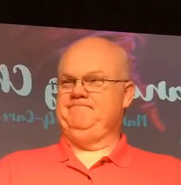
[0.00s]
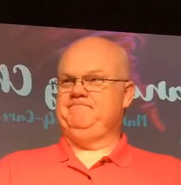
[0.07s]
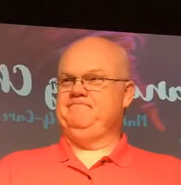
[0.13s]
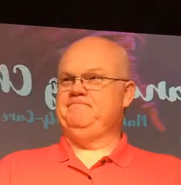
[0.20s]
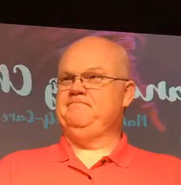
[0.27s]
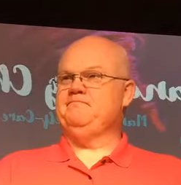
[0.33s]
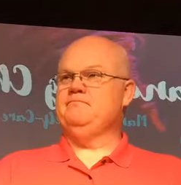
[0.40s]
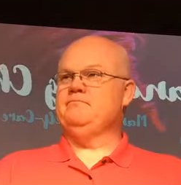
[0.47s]

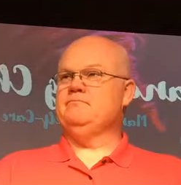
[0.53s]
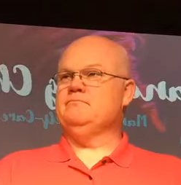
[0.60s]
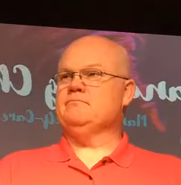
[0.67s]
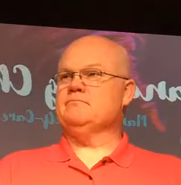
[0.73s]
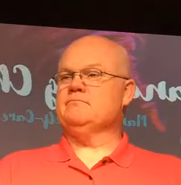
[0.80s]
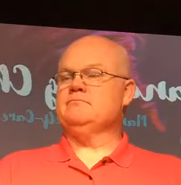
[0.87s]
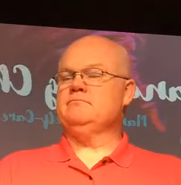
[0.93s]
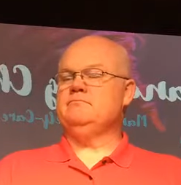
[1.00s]

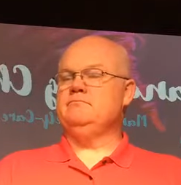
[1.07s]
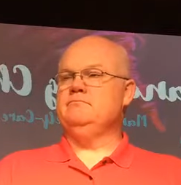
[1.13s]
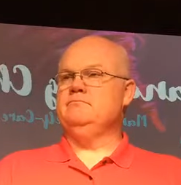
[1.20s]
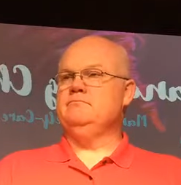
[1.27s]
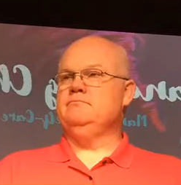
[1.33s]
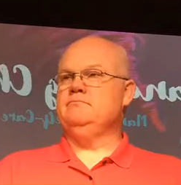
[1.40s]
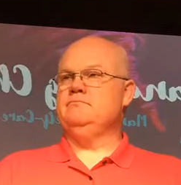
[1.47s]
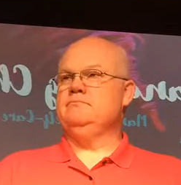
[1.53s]

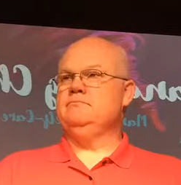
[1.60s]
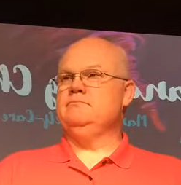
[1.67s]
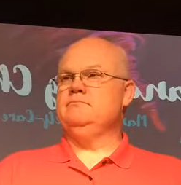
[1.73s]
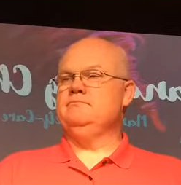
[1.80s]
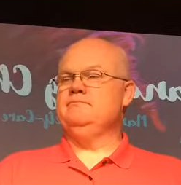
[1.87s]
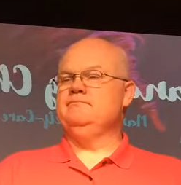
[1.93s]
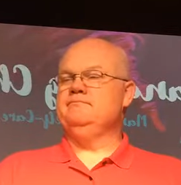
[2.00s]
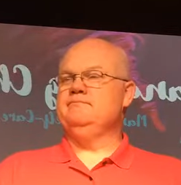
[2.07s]

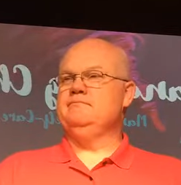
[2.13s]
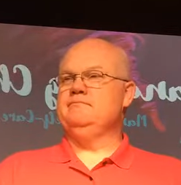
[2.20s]
(silence)